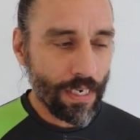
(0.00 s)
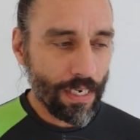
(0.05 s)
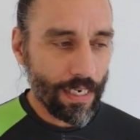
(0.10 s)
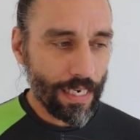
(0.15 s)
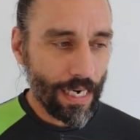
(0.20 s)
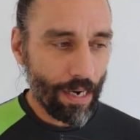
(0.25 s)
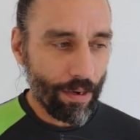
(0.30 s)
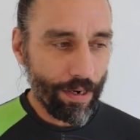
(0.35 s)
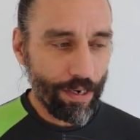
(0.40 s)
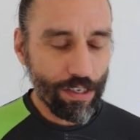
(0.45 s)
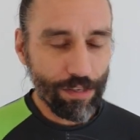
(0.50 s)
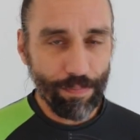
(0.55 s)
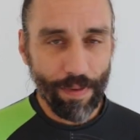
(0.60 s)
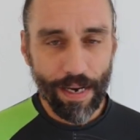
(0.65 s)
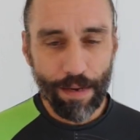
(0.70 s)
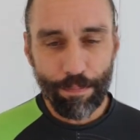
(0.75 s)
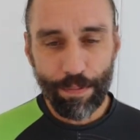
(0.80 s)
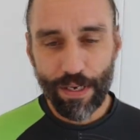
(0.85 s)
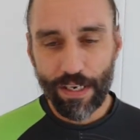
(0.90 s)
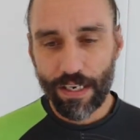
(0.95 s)
Now, here's my
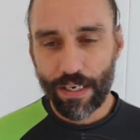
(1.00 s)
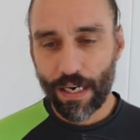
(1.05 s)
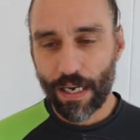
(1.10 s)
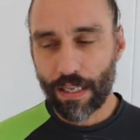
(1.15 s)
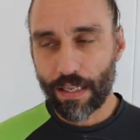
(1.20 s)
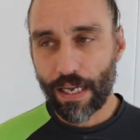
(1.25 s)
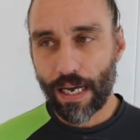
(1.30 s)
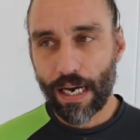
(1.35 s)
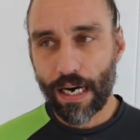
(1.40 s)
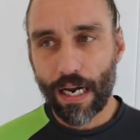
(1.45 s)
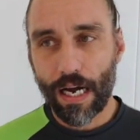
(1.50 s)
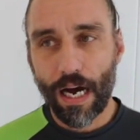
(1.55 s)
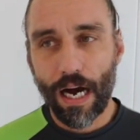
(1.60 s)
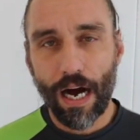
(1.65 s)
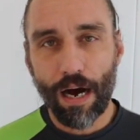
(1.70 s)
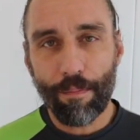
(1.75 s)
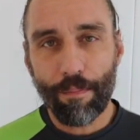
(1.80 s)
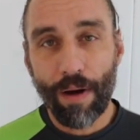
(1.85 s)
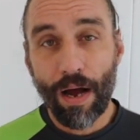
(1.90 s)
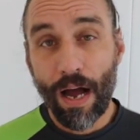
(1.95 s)
opinion on that.
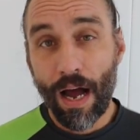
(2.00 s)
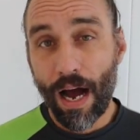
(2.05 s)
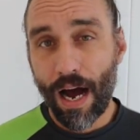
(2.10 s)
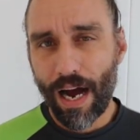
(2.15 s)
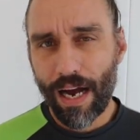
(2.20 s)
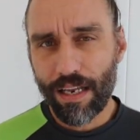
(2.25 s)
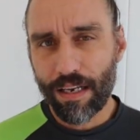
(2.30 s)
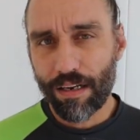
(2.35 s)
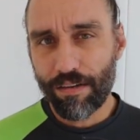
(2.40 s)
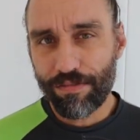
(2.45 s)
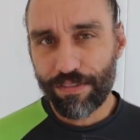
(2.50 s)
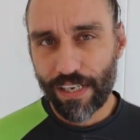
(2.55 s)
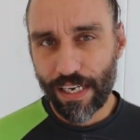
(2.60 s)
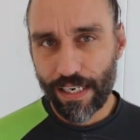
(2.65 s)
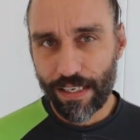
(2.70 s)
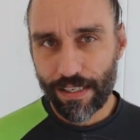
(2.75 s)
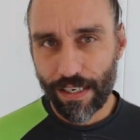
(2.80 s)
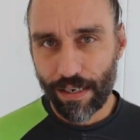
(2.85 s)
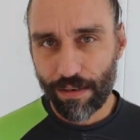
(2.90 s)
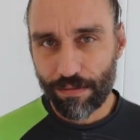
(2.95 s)
I love
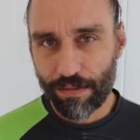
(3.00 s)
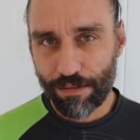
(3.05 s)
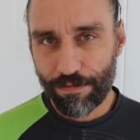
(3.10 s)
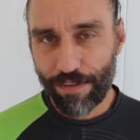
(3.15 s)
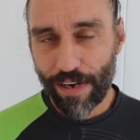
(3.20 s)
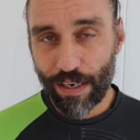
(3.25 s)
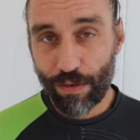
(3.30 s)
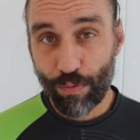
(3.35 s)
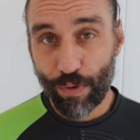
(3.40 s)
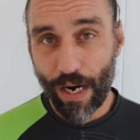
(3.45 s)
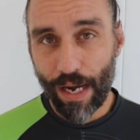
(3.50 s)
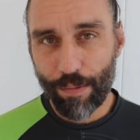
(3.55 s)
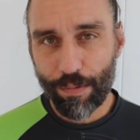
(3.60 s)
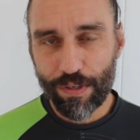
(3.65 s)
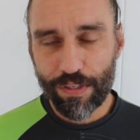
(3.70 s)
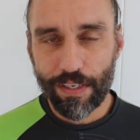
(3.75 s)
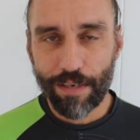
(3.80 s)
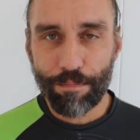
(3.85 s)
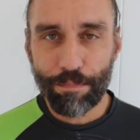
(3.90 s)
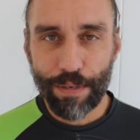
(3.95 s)
takedowns. In fact, when I
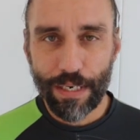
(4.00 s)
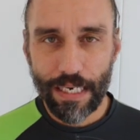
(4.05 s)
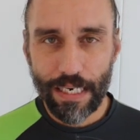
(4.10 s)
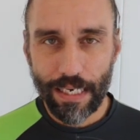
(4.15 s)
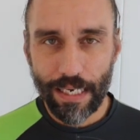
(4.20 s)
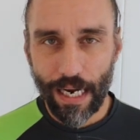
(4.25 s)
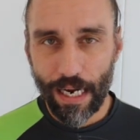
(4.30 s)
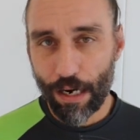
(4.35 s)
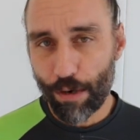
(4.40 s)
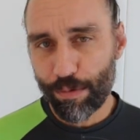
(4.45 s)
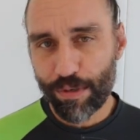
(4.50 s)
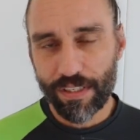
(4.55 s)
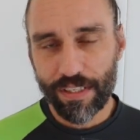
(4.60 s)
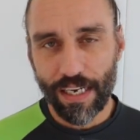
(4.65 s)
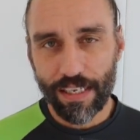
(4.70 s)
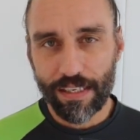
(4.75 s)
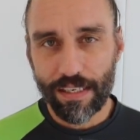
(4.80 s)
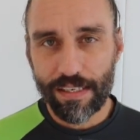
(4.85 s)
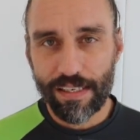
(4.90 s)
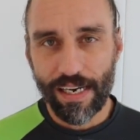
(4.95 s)
was competing, I always
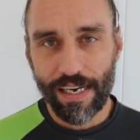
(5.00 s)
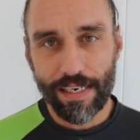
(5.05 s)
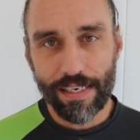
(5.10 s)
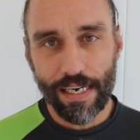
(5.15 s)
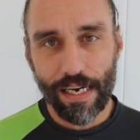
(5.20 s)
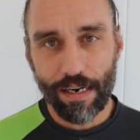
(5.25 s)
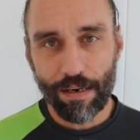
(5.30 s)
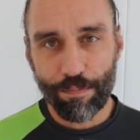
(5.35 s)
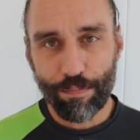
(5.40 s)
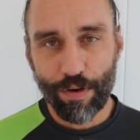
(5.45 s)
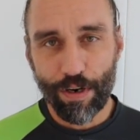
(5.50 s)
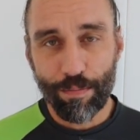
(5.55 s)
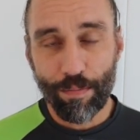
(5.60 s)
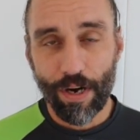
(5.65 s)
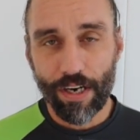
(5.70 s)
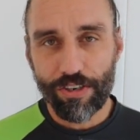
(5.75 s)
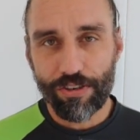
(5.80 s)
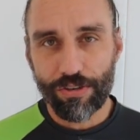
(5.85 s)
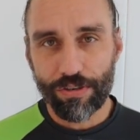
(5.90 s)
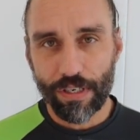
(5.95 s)
got the takedown, and pretty
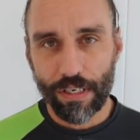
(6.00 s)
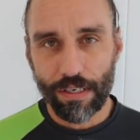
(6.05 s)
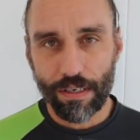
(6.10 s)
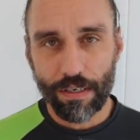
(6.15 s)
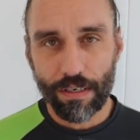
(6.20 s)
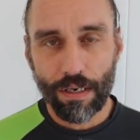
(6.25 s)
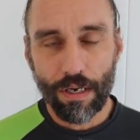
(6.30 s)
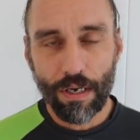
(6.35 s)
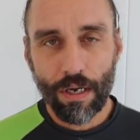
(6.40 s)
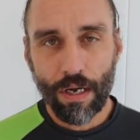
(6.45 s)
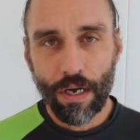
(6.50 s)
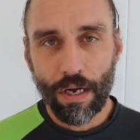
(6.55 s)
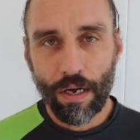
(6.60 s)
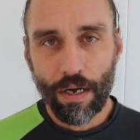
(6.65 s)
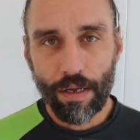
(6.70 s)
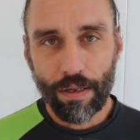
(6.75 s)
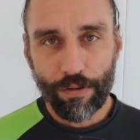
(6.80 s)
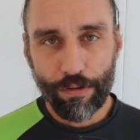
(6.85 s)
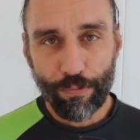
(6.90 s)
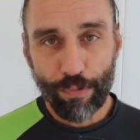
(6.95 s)
much in
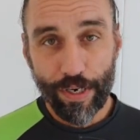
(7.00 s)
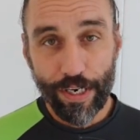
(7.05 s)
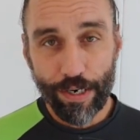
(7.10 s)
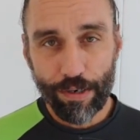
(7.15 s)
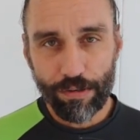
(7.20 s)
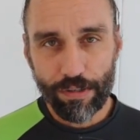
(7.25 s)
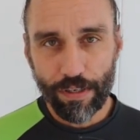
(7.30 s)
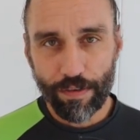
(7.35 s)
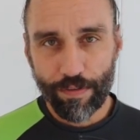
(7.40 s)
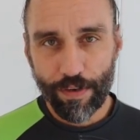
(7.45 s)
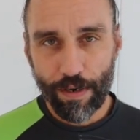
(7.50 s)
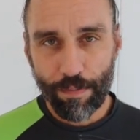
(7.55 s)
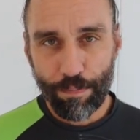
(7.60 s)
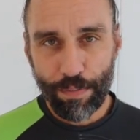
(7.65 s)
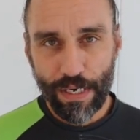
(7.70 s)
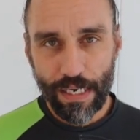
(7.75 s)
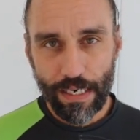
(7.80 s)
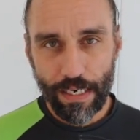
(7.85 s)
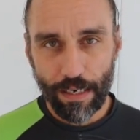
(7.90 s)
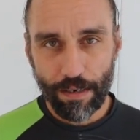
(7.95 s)
3 years of
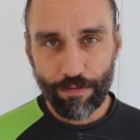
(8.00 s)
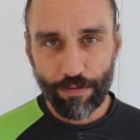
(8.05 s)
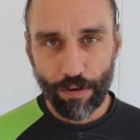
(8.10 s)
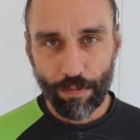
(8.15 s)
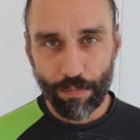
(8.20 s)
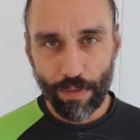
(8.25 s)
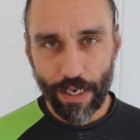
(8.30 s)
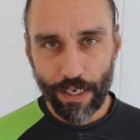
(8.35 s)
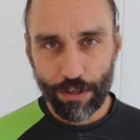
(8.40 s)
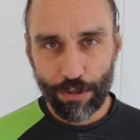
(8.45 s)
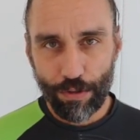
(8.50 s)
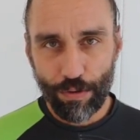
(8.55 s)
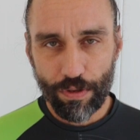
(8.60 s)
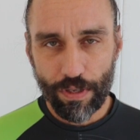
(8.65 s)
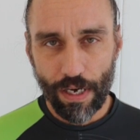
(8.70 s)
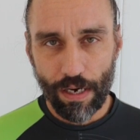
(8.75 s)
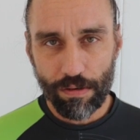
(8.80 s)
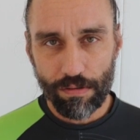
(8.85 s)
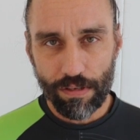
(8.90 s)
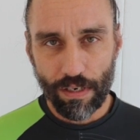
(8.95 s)
competing from like
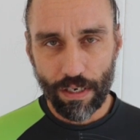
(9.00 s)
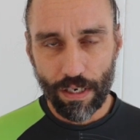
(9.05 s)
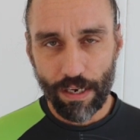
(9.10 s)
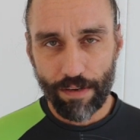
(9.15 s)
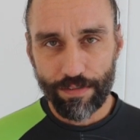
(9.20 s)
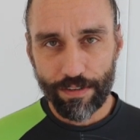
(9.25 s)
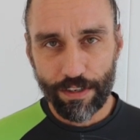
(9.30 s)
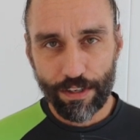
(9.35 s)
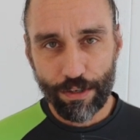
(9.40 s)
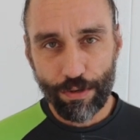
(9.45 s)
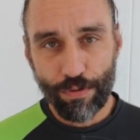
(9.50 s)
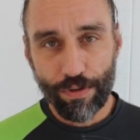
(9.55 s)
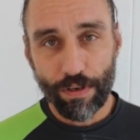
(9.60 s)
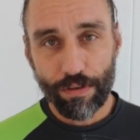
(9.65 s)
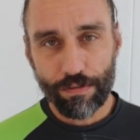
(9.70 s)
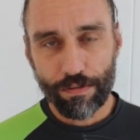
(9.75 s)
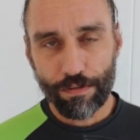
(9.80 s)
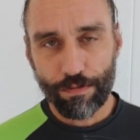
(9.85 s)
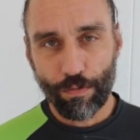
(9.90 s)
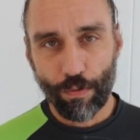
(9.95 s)
2011 to
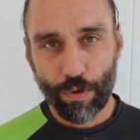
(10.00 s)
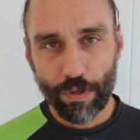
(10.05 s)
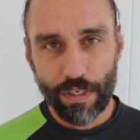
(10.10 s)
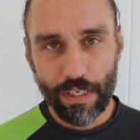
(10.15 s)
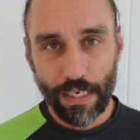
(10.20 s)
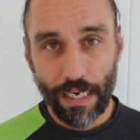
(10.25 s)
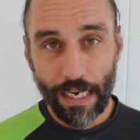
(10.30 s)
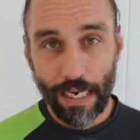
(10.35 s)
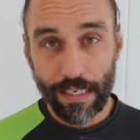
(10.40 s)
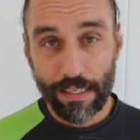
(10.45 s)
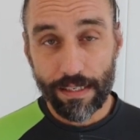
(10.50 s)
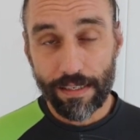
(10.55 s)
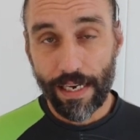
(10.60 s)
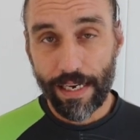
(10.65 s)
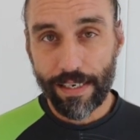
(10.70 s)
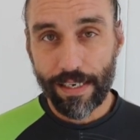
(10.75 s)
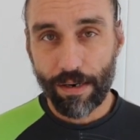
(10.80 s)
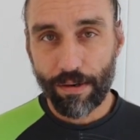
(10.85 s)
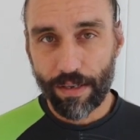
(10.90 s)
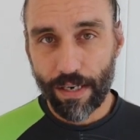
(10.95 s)
2014, I got
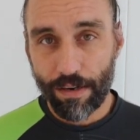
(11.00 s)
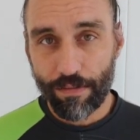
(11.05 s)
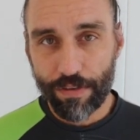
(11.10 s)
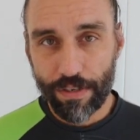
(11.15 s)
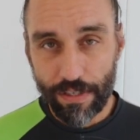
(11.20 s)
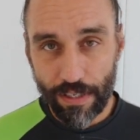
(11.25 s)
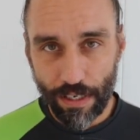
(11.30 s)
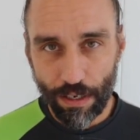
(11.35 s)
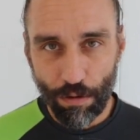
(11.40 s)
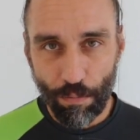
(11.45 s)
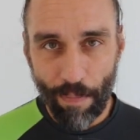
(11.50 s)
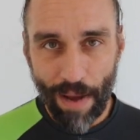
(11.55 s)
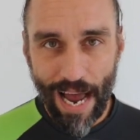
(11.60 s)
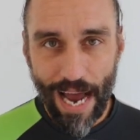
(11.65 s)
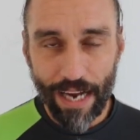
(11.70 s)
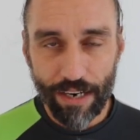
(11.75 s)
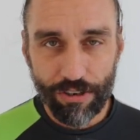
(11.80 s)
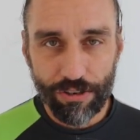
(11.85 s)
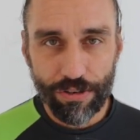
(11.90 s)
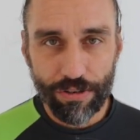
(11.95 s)
the takedown in every single
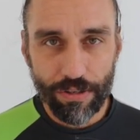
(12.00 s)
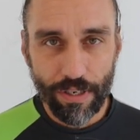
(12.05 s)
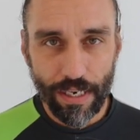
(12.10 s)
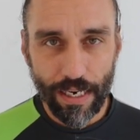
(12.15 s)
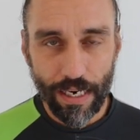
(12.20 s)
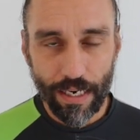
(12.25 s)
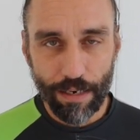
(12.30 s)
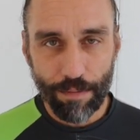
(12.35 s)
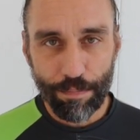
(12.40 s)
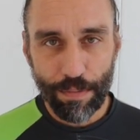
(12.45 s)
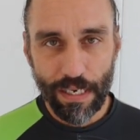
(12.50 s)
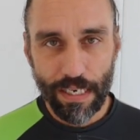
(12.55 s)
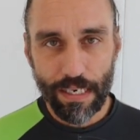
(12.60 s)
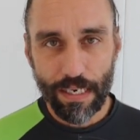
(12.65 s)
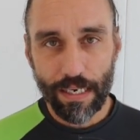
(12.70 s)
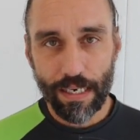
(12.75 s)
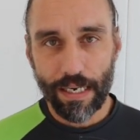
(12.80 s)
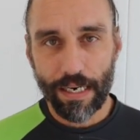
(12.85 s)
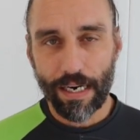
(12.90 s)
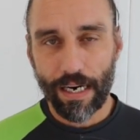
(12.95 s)
match that I
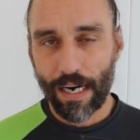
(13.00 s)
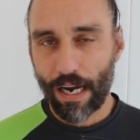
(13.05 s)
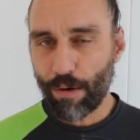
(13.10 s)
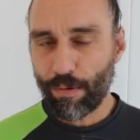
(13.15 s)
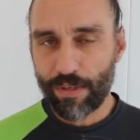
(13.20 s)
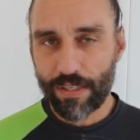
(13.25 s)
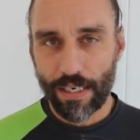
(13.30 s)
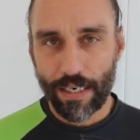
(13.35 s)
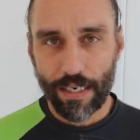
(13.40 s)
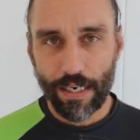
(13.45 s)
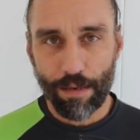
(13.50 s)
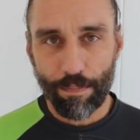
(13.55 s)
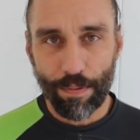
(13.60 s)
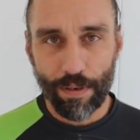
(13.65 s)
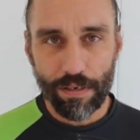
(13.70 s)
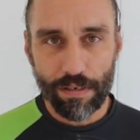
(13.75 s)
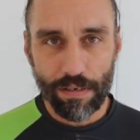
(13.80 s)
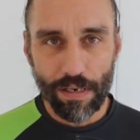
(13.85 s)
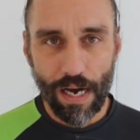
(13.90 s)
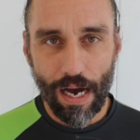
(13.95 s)
competed in, and I always ended up
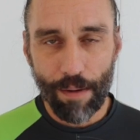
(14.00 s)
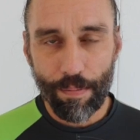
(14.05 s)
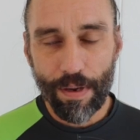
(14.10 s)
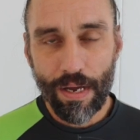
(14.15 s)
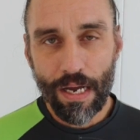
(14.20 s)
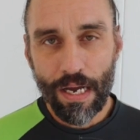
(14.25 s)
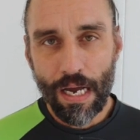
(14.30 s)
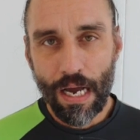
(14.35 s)
on top.